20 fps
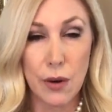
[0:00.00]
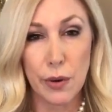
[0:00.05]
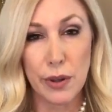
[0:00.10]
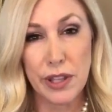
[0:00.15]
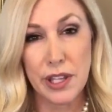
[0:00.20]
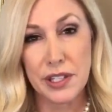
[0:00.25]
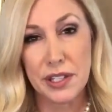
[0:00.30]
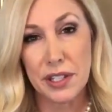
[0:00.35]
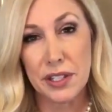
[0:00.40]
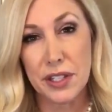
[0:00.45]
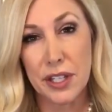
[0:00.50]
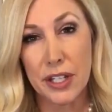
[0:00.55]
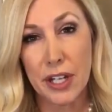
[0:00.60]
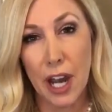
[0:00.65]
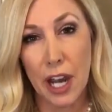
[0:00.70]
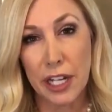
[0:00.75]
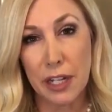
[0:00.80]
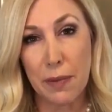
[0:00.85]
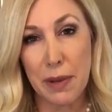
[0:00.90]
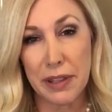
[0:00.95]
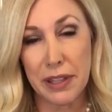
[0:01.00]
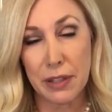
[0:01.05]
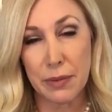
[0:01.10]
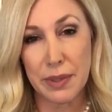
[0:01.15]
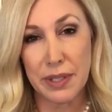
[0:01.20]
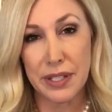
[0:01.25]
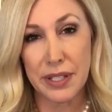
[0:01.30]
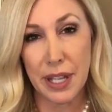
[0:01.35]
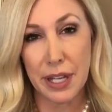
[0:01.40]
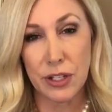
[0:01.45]
Well, this is the document that
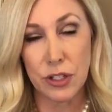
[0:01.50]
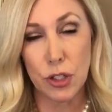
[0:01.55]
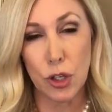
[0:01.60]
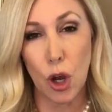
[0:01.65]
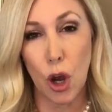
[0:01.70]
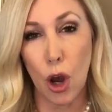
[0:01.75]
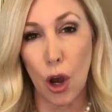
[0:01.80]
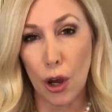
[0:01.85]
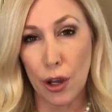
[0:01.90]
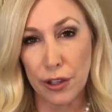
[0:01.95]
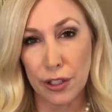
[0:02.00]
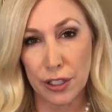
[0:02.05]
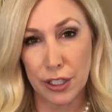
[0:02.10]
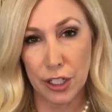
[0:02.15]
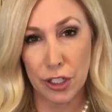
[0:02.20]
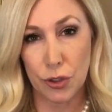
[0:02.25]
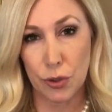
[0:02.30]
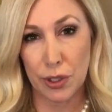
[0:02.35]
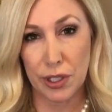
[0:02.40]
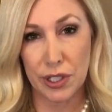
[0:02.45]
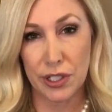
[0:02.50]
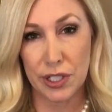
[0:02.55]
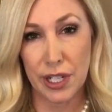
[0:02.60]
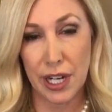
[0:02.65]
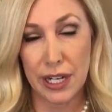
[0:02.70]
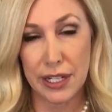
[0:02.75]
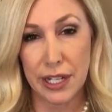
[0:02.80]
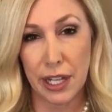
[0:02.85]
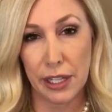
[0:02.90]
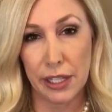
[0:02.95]
was sent to all the districts
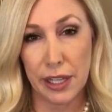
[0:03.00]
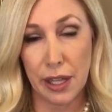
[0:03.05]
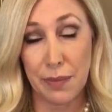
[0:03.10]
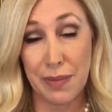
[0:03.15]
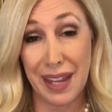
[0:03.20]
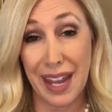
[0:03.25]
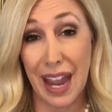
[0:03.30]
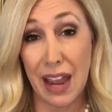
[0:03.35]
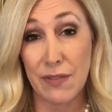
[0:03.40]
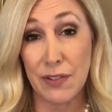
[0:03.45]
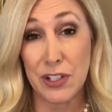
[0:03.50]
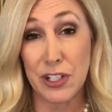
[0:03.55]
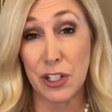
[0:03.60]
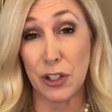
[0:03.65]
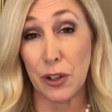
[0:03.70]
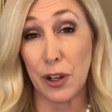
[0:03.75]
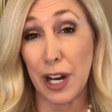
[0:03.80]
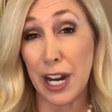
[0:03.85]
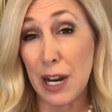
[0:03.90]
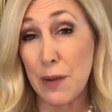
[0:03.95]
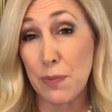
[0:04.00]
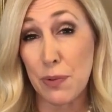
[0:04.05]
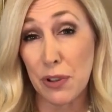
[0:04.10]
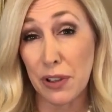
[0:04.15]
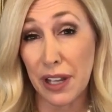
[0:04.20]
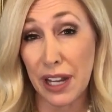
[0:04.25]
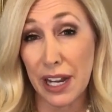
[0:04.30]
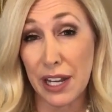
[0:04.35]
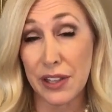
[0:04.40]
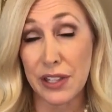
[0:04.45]
today, telling them they have until April
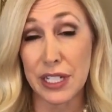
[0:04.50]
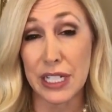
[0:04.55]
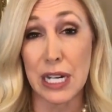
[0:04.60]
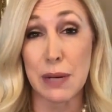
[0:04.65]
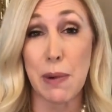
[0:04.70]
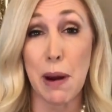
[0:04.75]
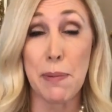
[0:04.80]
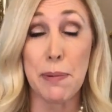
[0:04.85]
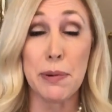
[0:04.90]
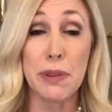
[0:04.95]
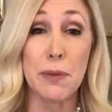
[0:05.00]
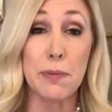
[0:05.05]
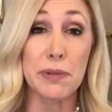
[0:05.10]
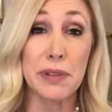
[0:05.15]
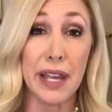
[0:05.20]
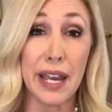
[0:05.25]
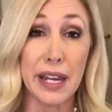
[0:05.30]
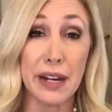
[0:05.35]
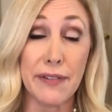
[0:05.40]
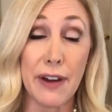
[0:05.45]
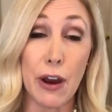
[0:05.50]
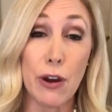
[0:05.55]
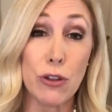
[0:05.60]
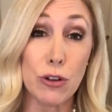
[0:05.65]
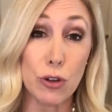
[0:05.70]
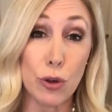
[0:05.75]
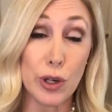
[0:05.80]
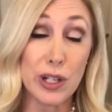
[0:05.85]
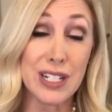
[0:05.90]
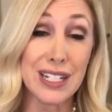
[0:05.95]
8th to come up with a plan of how they're
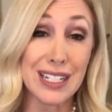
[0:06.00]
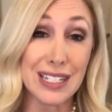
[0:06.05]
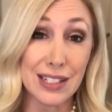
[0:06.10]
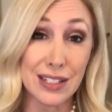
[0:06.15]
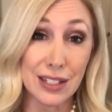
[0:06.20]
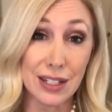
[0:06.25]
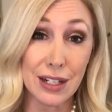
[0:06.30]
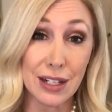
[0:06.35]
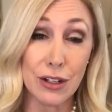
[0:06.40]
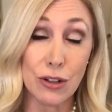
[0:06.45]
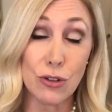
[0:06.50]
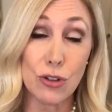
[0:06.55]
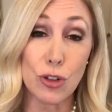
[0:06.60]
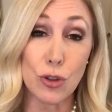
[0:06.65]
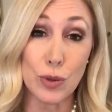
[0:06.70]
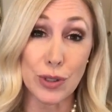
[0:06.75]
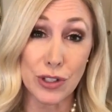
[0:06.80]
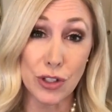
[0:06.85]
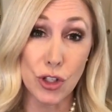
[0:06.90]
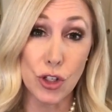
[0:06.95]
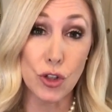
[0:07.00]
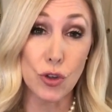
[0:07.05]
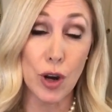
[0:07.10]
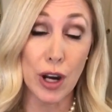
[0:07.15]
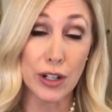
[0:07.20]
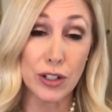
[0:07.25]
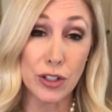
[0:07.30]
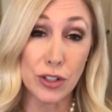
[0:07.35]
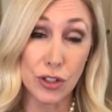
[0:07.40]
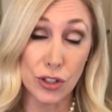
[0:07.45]
going to continue to
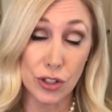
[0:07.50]
instruct